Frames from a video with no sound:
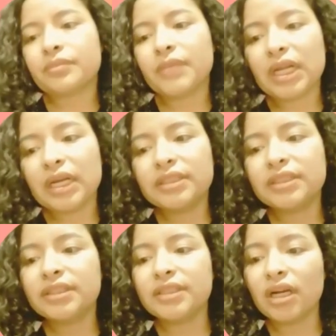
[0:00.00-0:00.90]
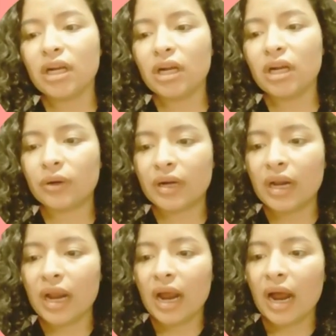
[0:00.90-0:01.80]
There
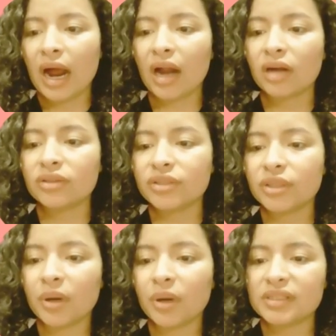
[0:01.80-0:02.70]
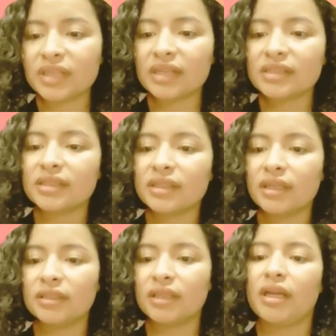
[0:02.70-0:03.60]
are three bursae in the
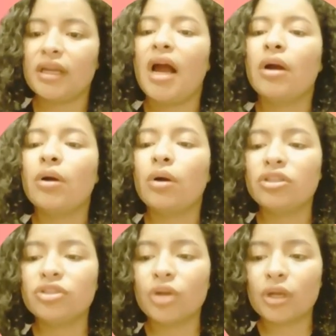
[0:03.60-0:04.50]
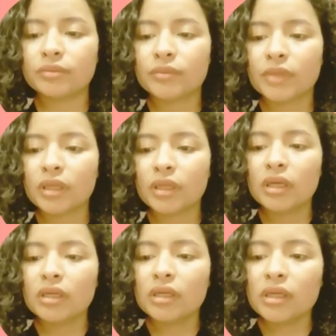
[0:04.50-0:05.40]
ankle joint.
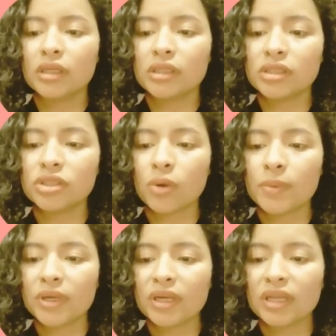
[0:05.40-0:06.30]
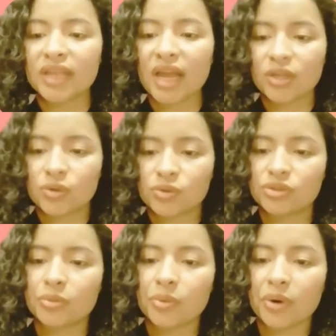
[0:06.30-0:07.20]
Subcutaneous
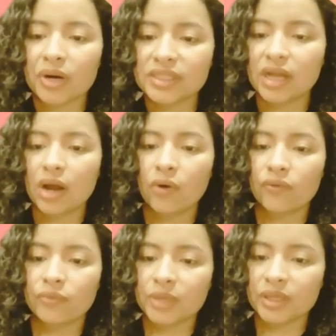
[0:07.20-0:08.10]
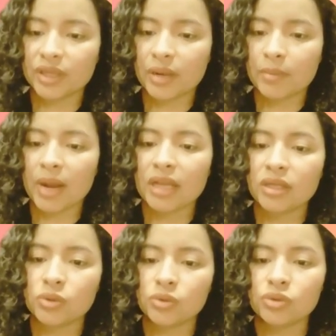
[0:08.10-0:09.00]
bursa of medial
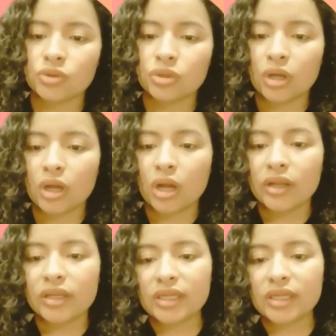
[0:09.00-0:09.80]
malleus is